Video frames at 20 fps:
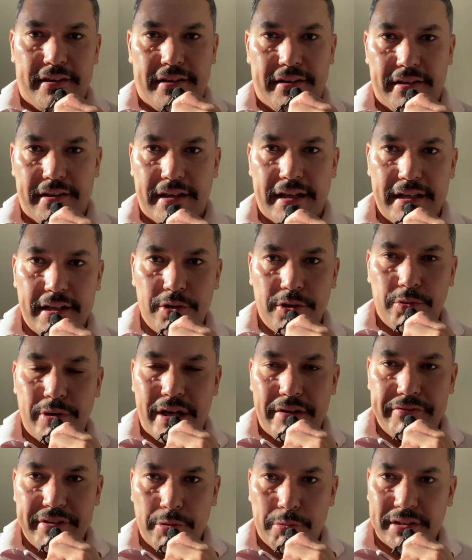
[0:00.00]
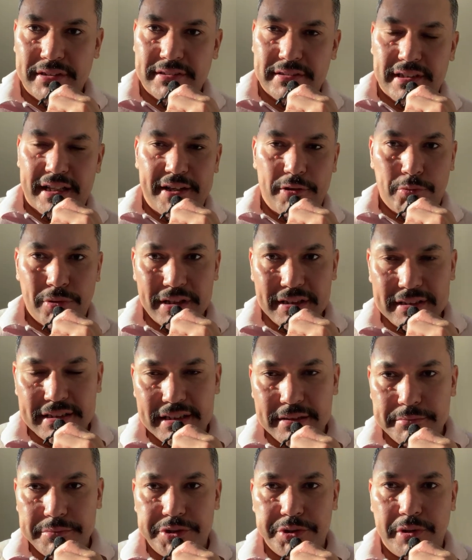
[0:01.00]
Hello everyone and
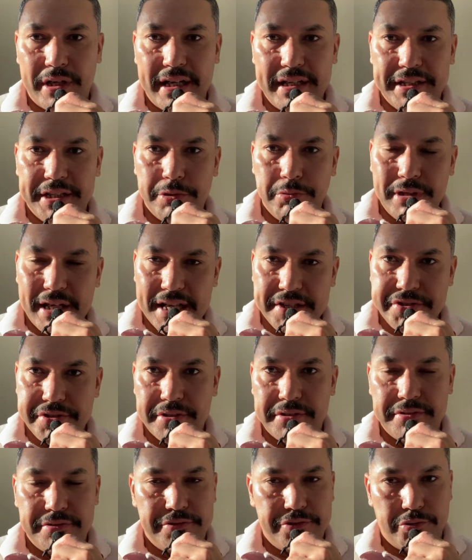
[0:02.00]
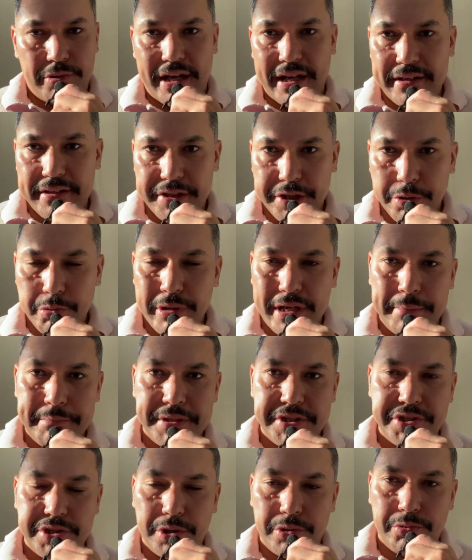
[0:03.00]
welcome to a new lesson, to a new
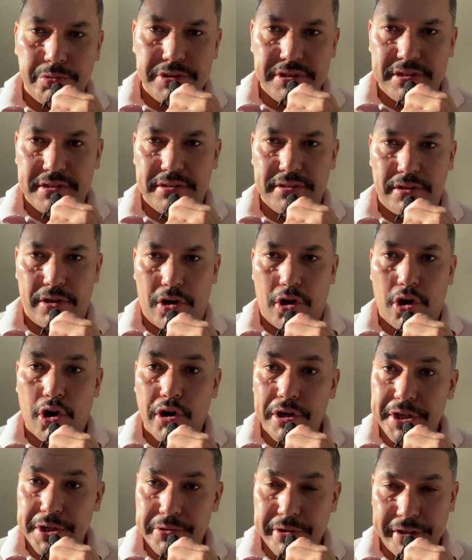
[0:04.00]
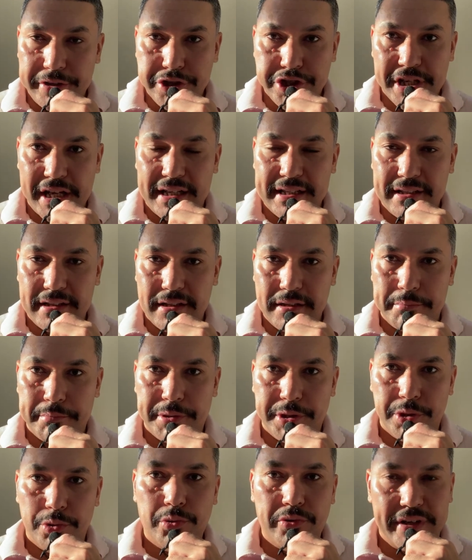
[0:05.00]
episode on your channel
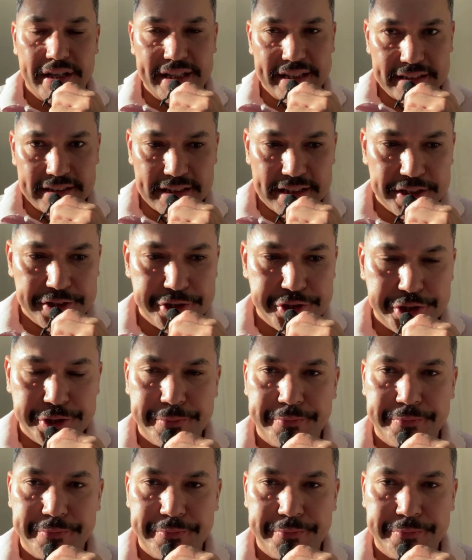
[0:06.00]
Pure English.